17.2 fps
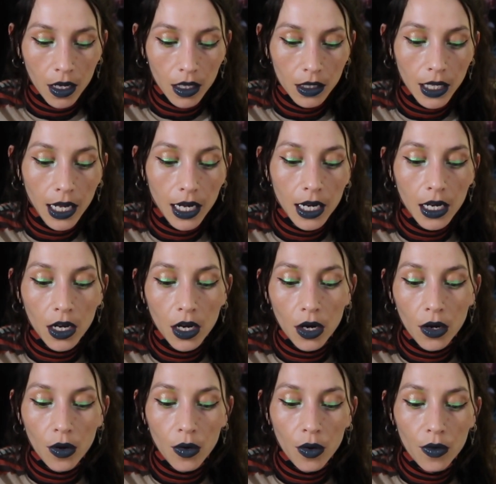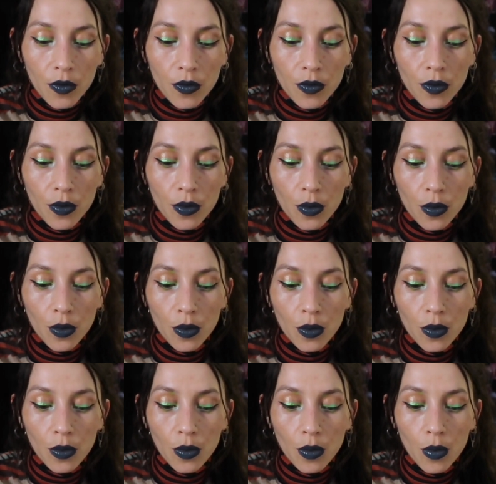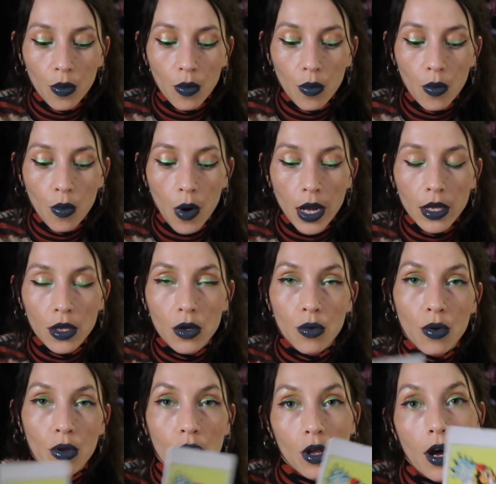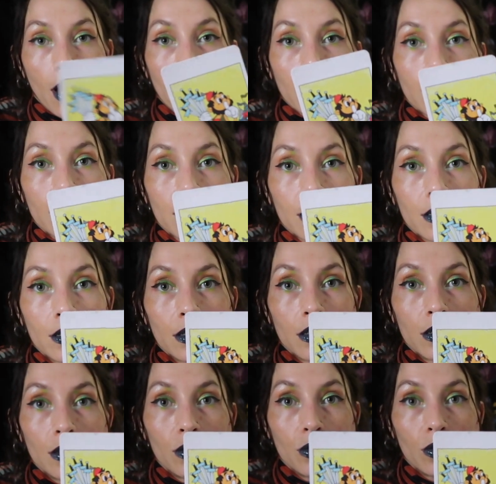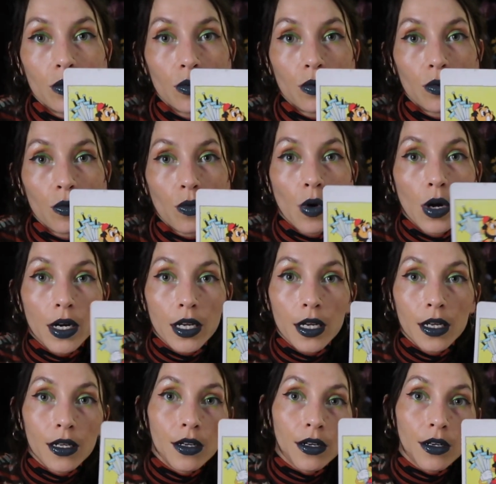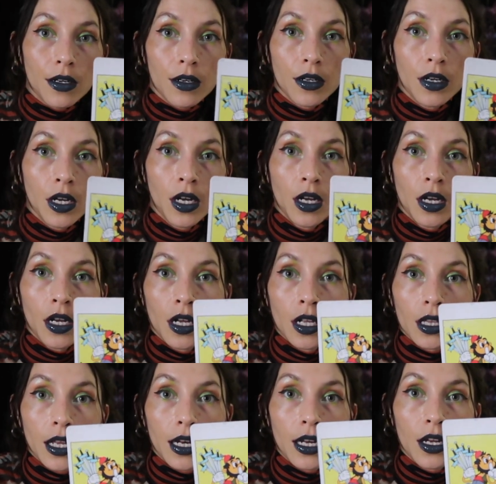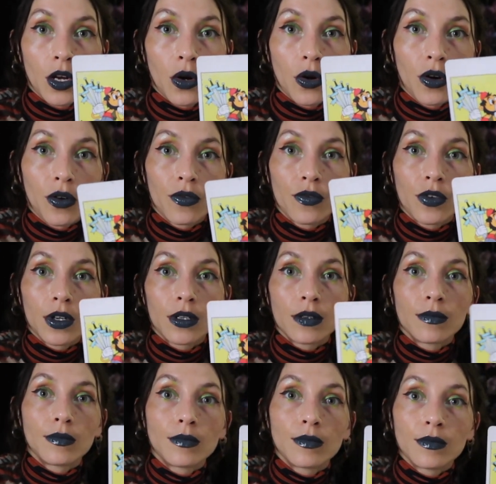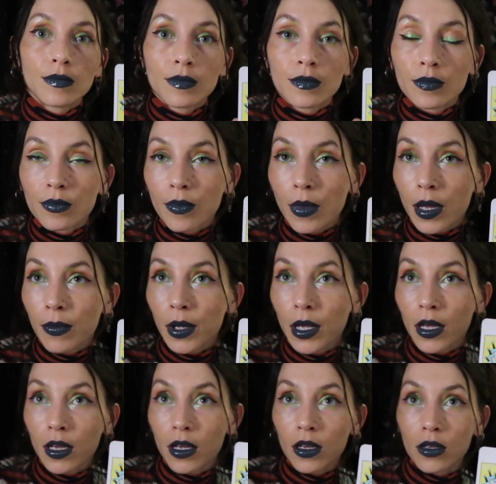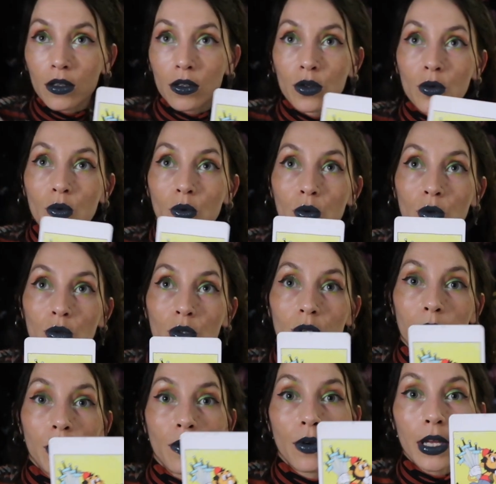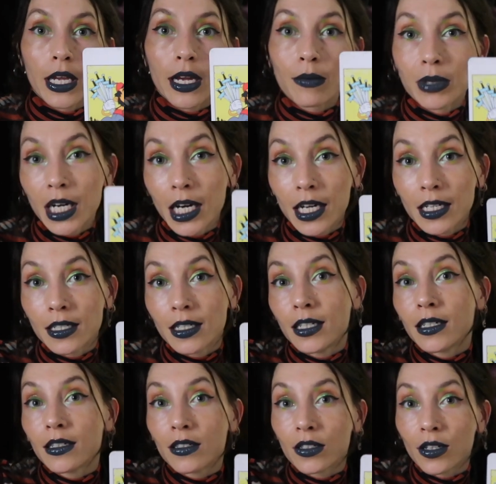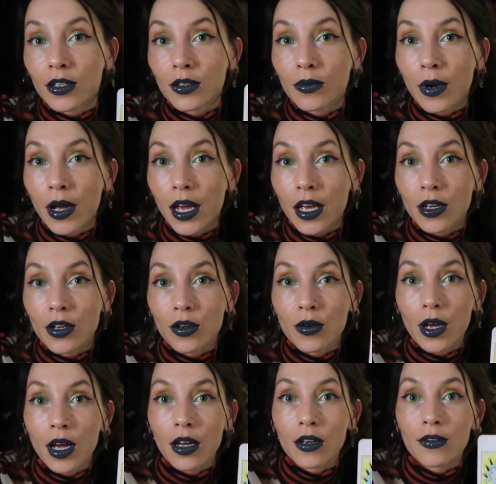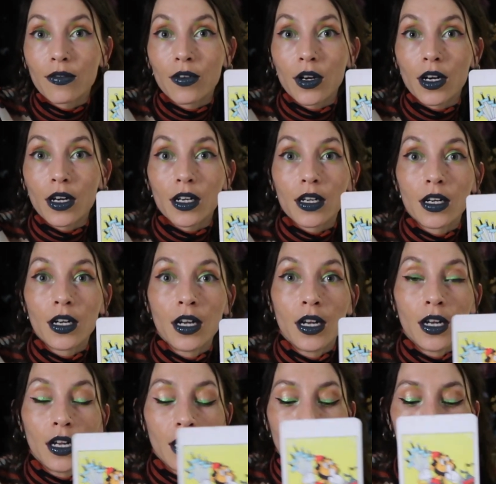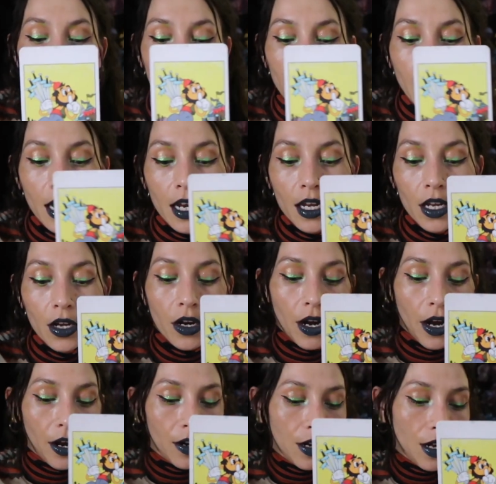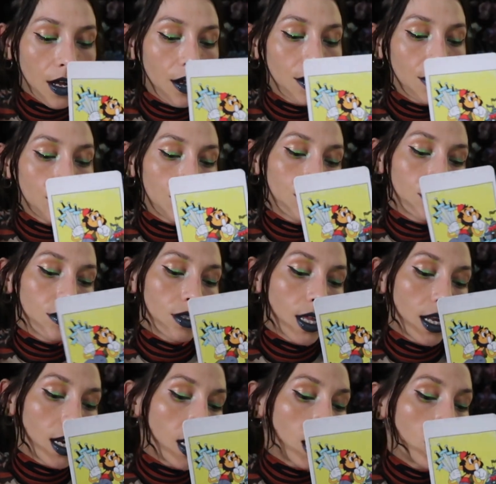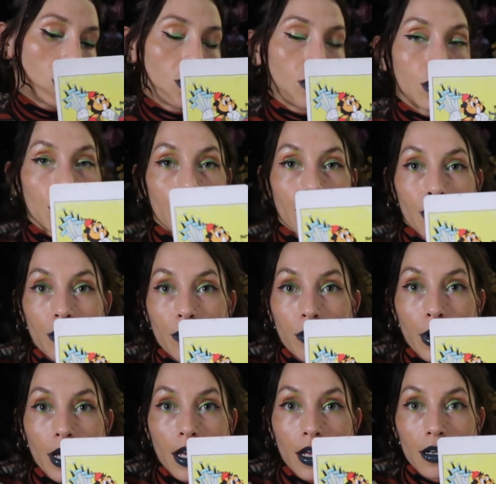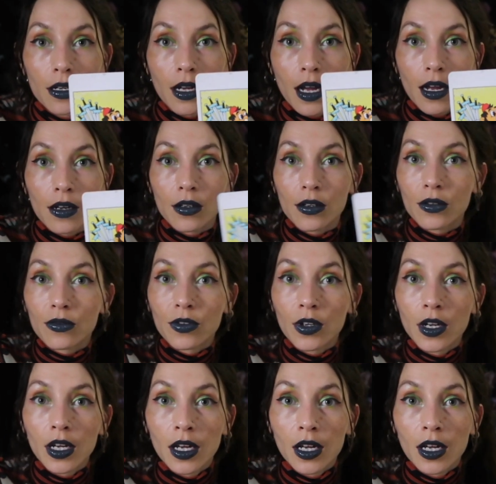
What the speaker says: letting go of what you thought you wanted, or letting go of maybe you used to be really uptight in a certain way, and you kind of are letting your hair down, letting loose a little bit, kind of